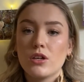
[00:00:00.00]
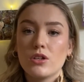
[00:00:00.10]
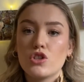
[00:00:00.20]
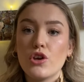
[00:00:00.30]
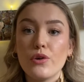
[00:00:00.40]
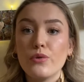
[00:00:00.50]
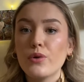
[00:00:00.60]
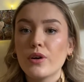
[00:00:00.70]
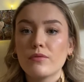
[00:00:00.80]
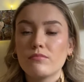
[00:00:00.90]

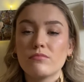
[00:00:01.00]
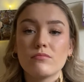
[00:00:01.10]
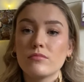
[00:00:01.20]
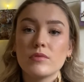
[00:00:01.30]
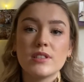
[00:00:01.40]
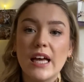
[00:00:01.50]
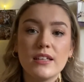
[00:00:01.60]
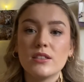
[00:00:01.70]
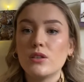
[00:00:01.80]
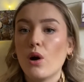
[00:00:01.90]
two
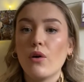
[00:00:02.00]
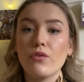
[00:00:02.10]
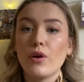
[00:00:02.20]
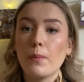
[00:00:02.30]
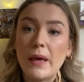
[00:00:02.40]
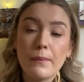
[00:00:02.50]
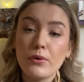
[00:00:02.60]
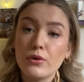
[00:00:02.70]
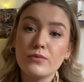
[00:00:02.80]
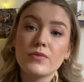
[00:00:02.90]
sets of
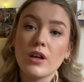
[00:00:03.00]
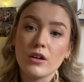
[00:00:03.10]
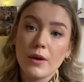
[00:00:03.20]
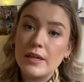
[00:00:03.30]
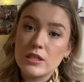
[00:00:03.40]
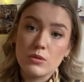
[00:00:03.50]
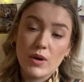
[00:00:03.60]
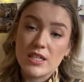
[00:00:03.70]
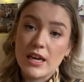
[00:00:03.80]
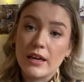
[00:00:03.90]
people are going to the
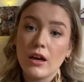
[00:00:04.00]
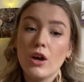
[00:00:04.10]
wedding.